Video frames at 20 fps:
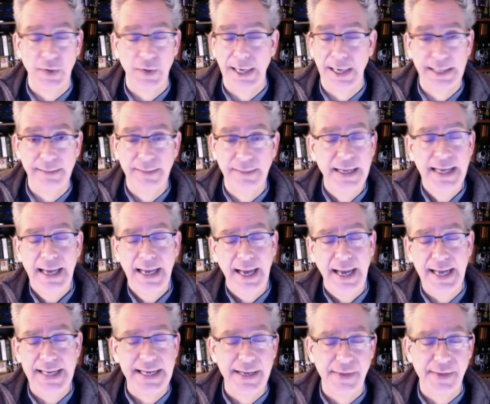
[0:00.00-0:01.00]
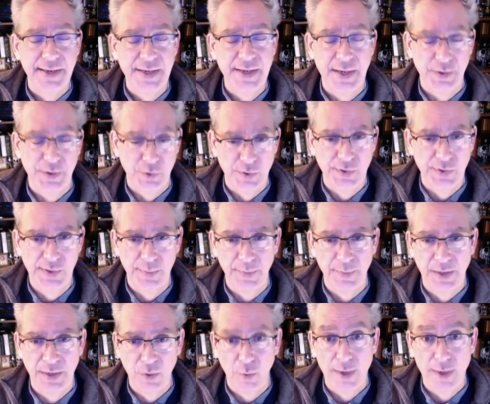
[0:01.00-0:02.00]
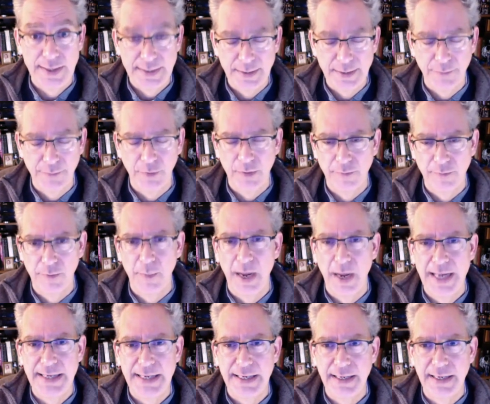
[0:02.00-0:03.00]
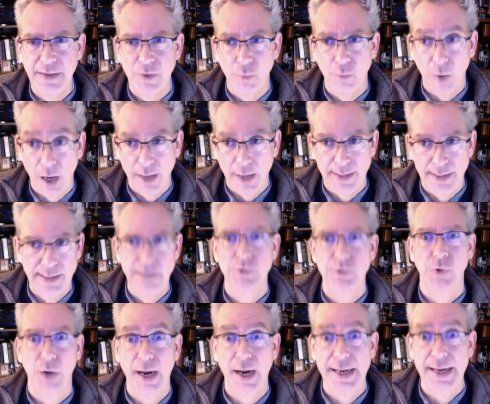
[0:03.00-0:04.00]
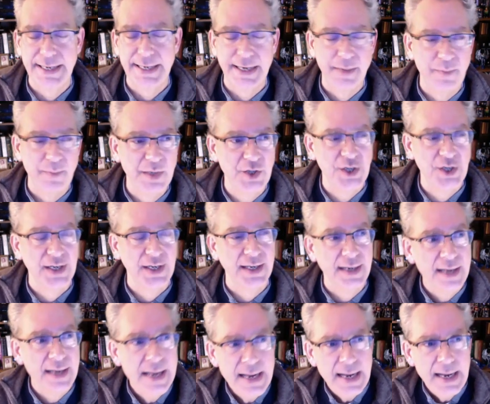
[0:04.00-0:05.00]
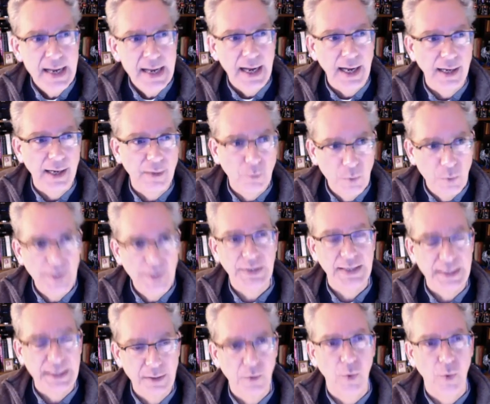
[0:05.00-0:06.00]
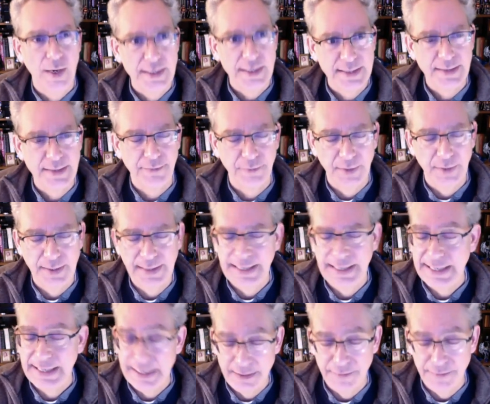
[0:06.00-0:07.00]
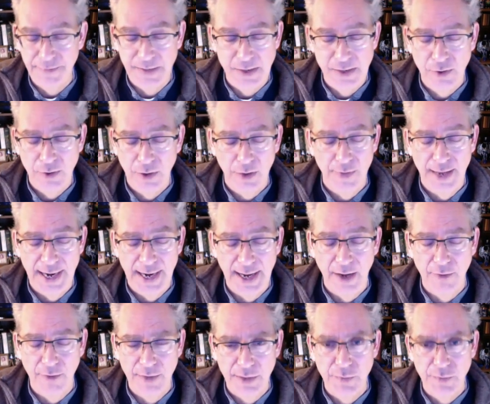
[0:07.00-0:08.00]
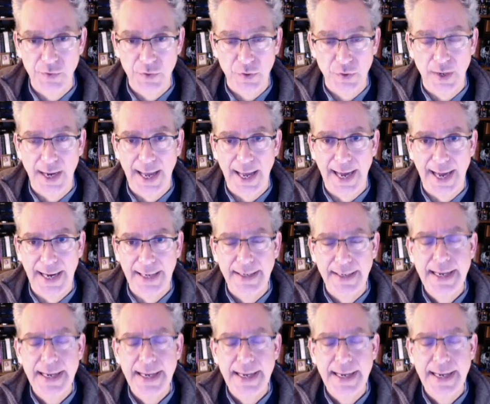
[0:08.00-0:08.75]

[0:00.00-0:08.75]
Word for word: Hey, hiking in the desert is something quite different from hiking in the Rockies or hiking in Michigan, uh, really quite different, and he had to figure all that out. He was good at it.